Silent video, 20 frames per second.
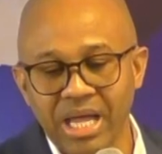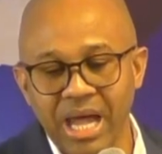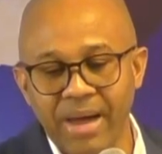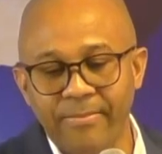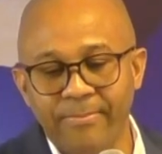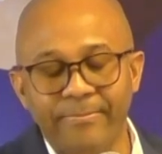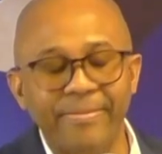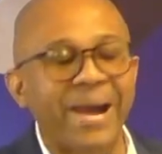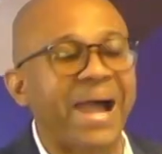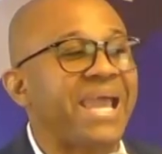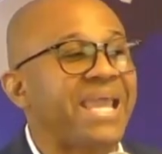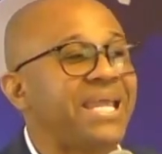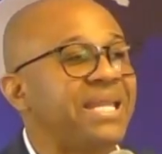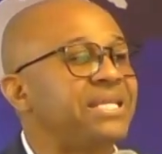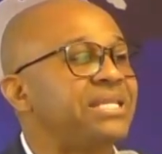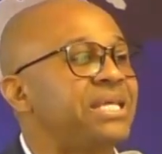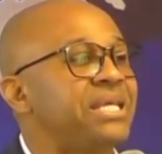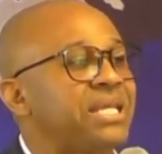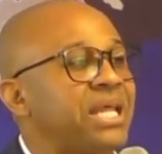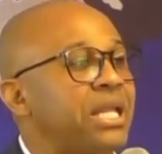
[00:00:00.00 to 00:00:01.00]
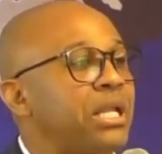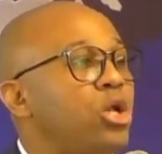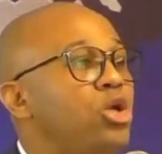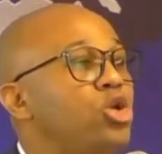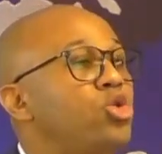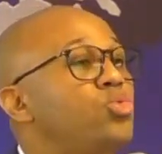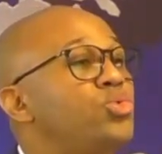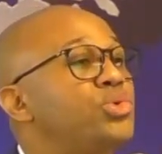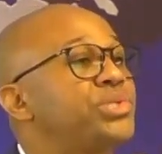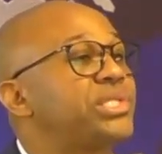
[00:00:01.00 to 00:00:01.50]
a binding and a
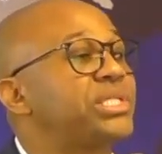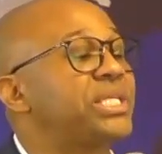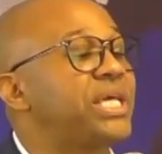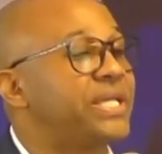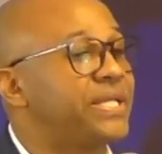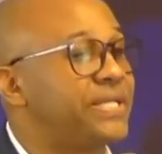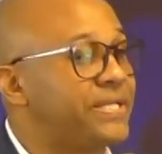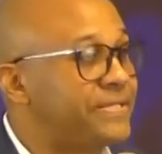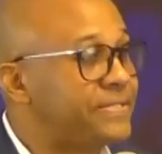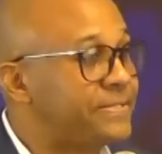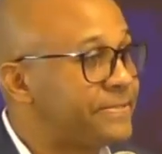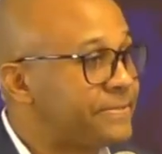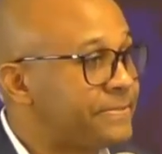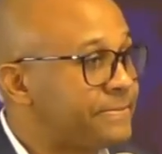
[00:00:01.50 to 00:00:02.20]
loosing.